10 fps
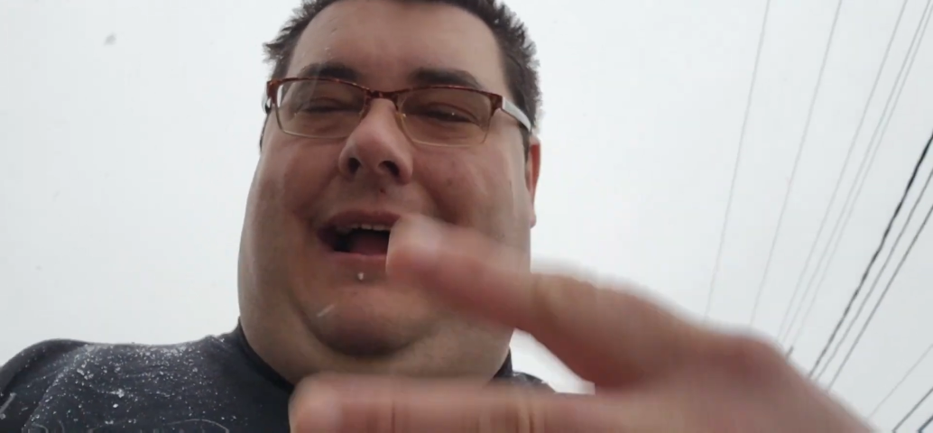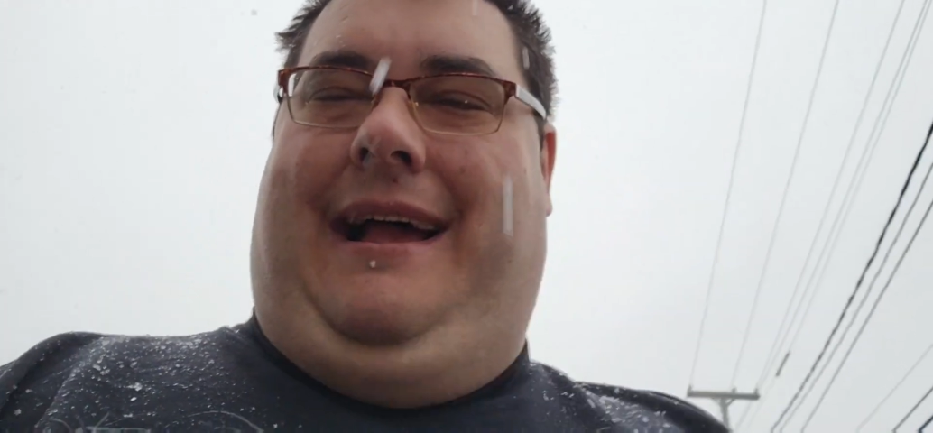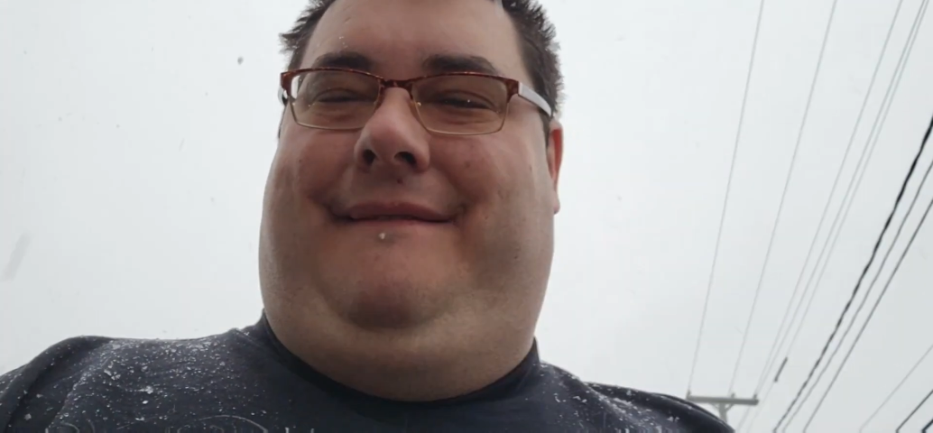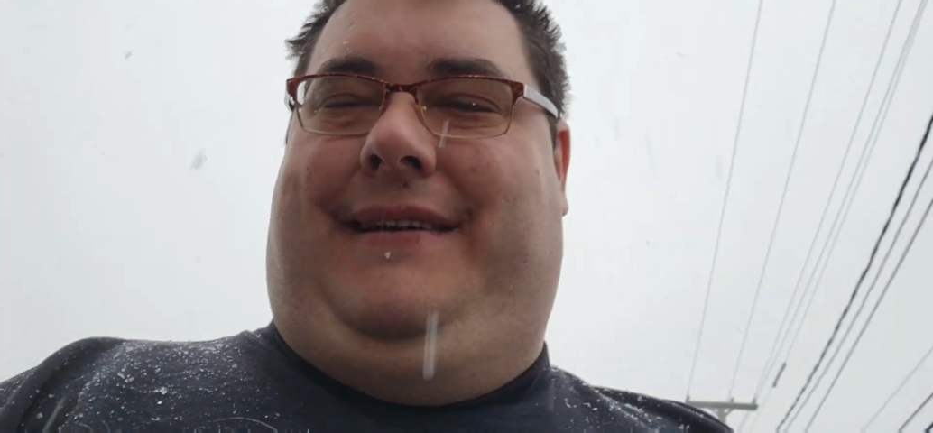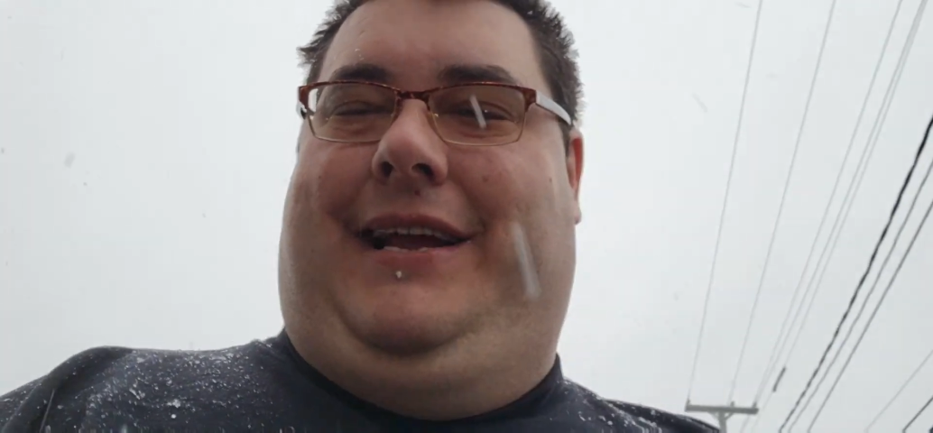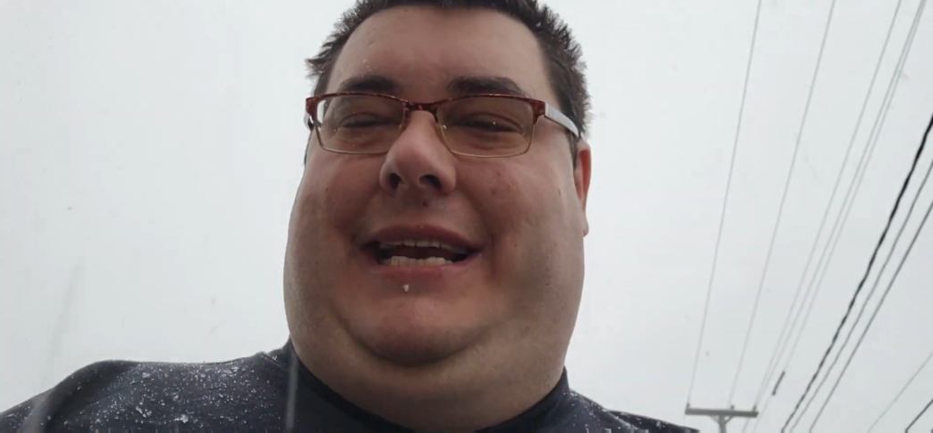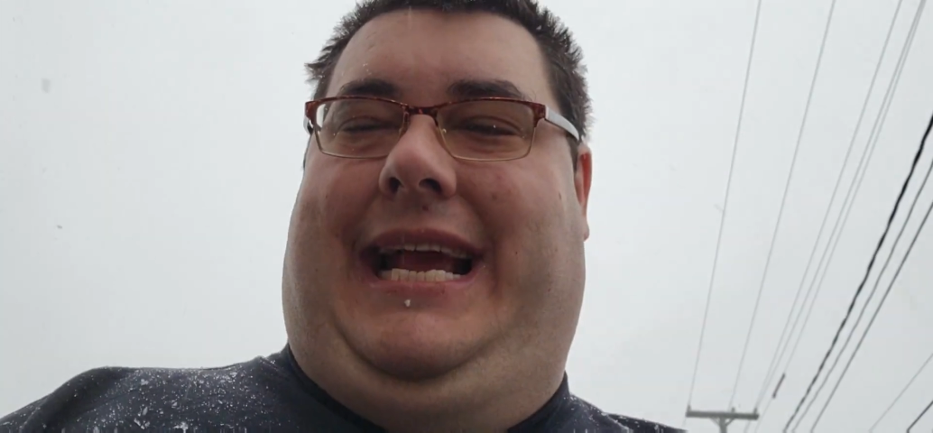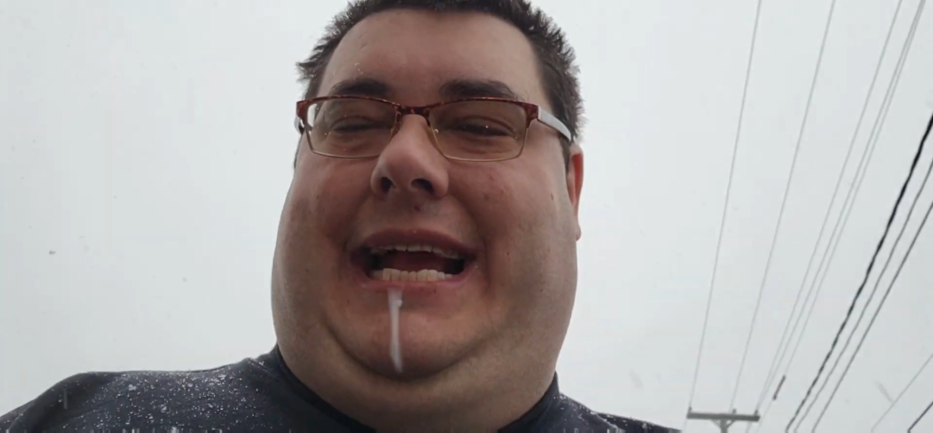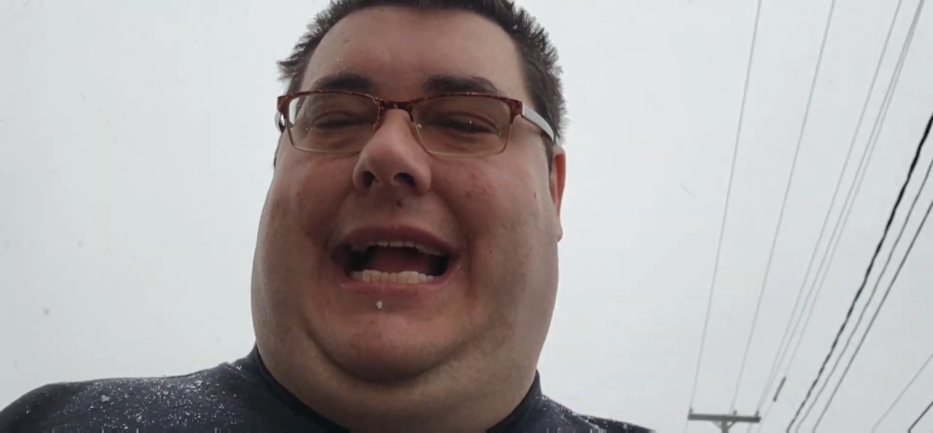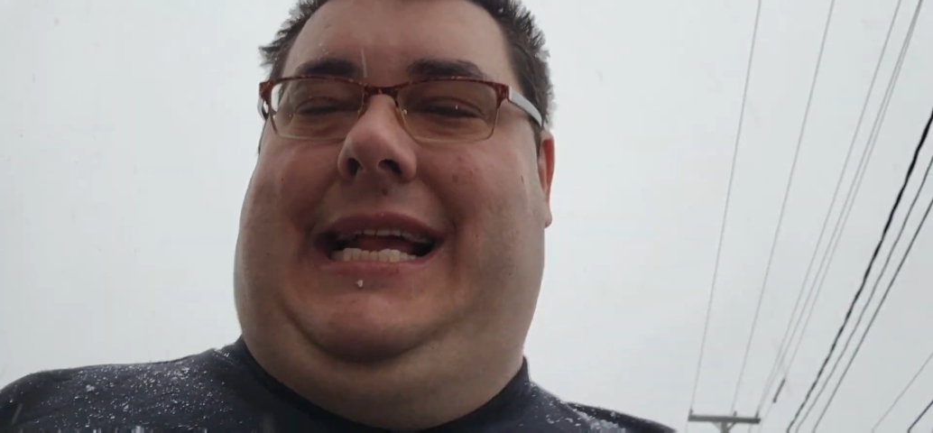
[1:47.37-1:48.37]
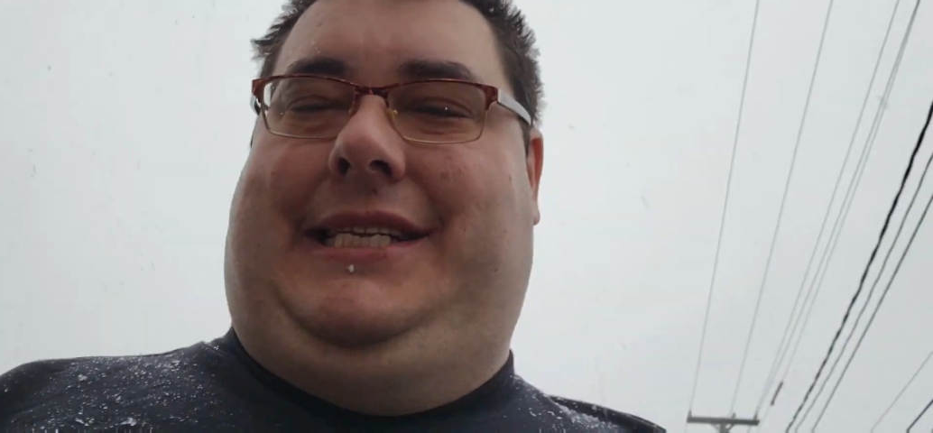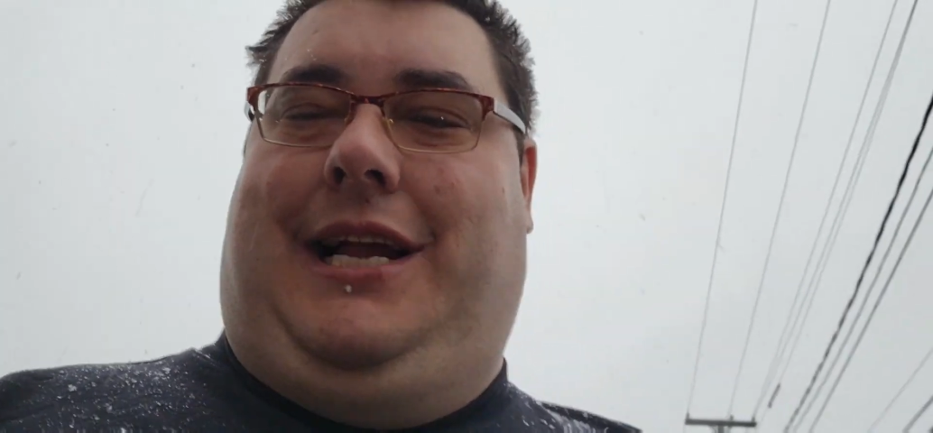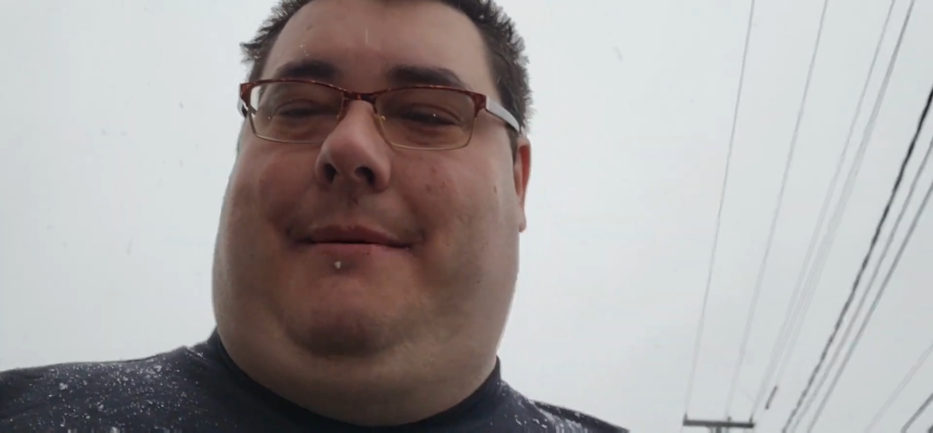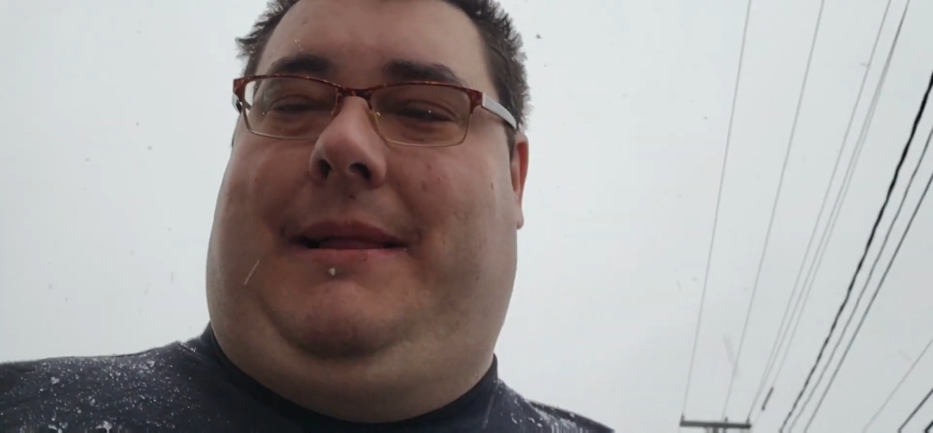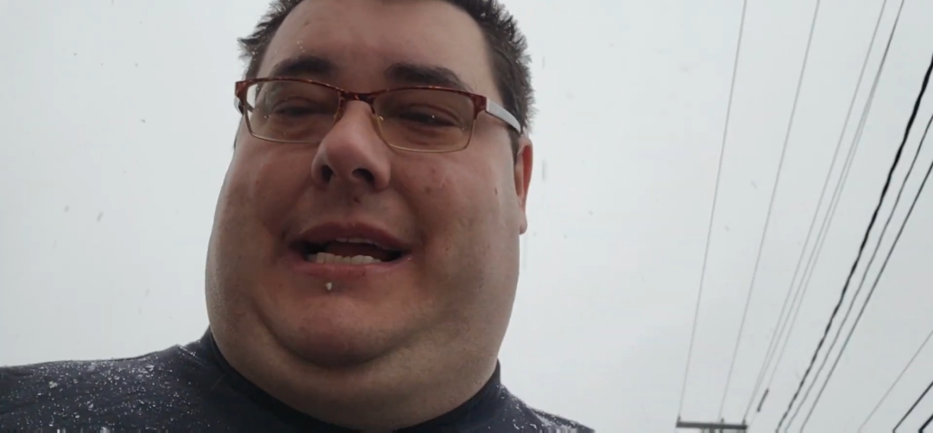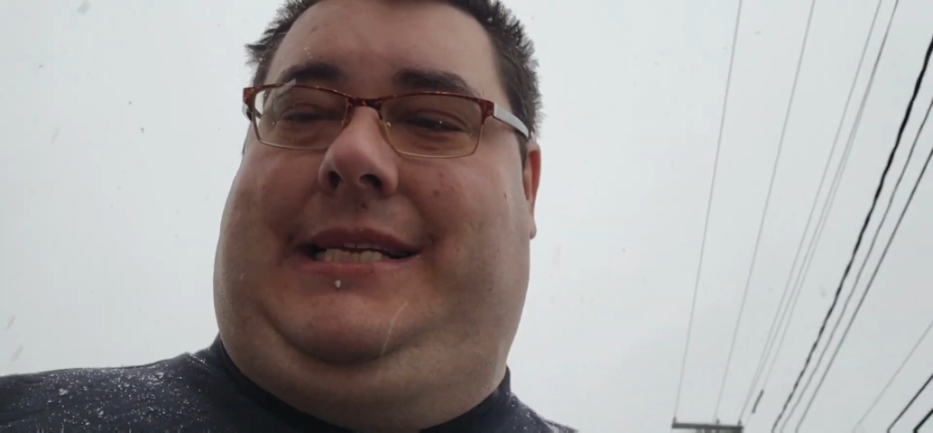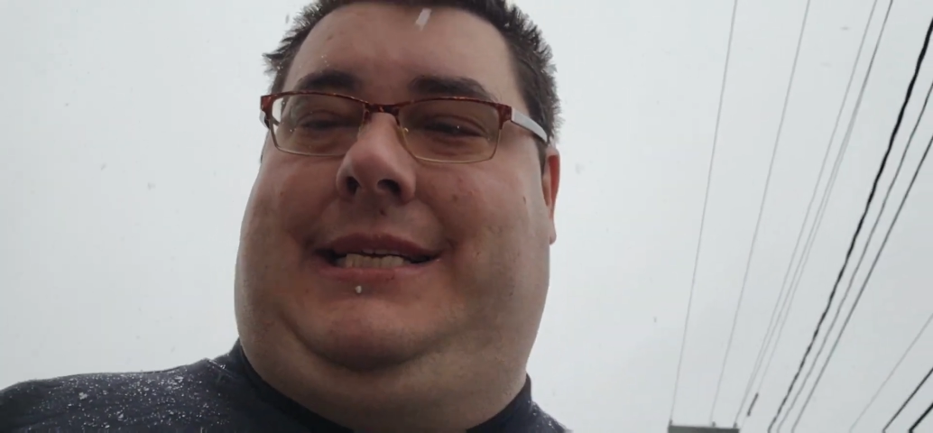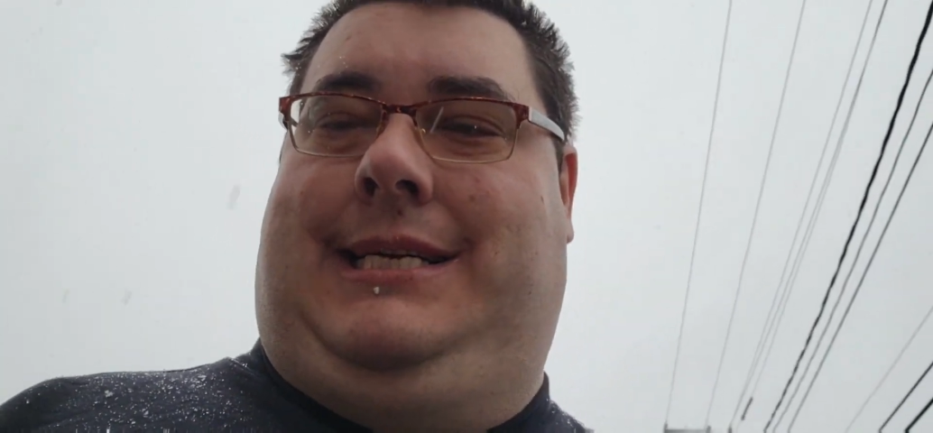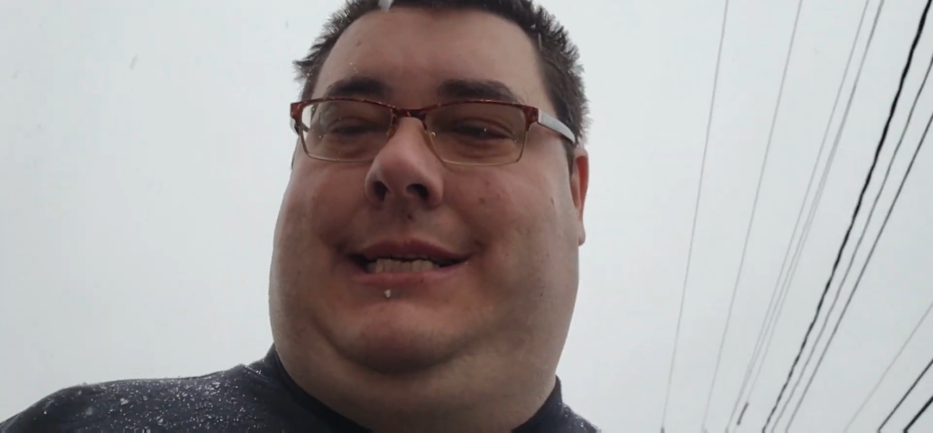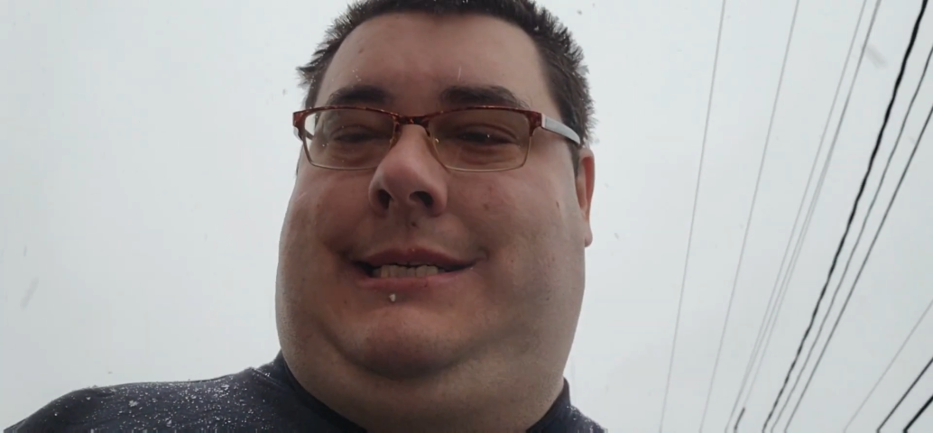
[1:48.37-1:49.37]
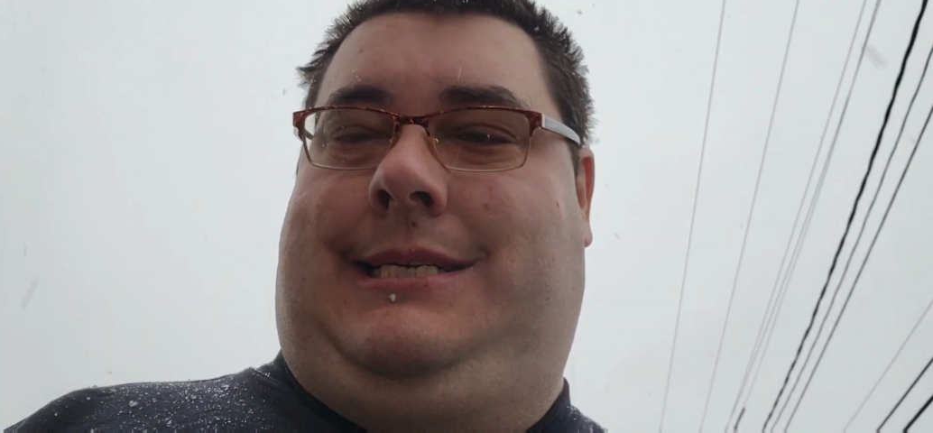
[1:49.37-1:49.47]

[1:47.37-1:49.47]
Have a good day, guys. God bless.